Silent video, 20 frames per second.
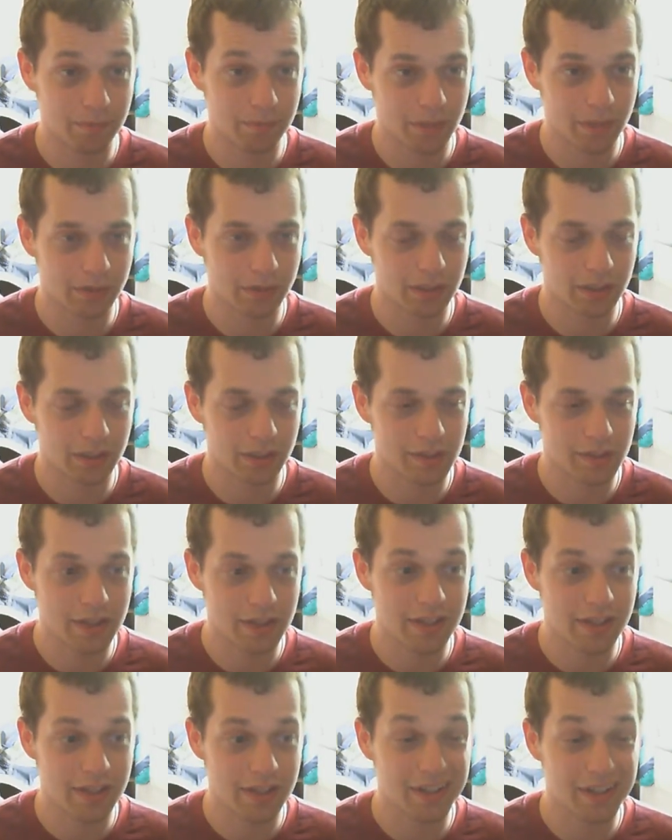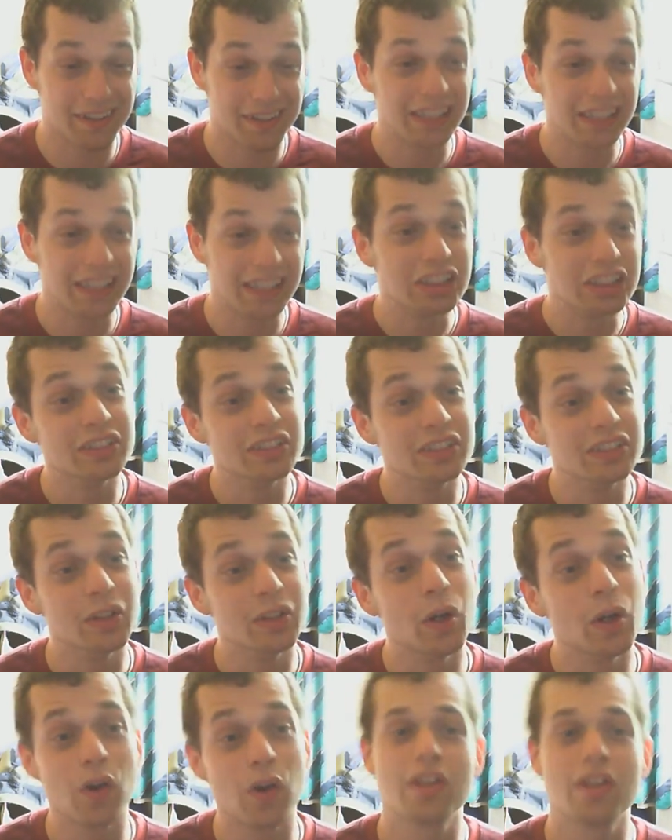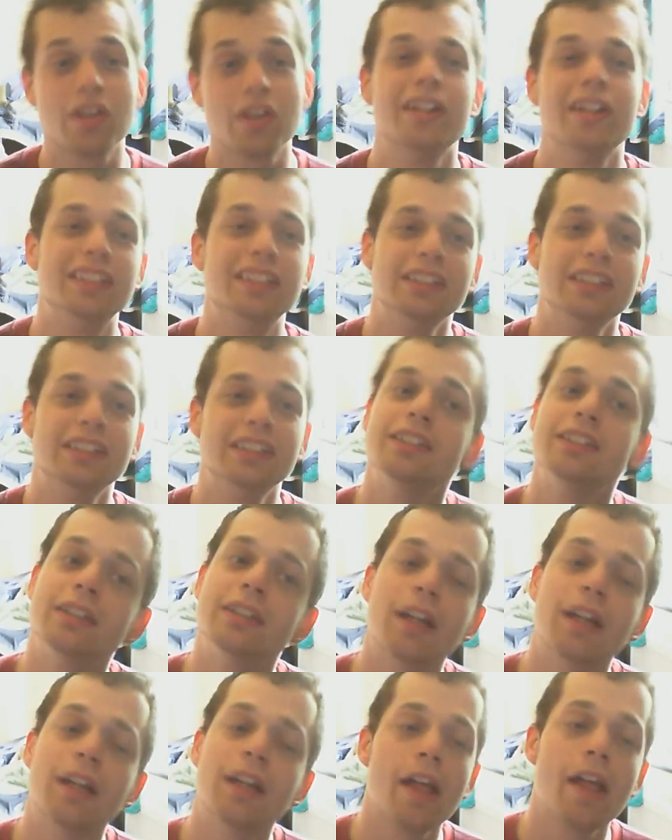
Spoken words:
obviously a secret agent organization,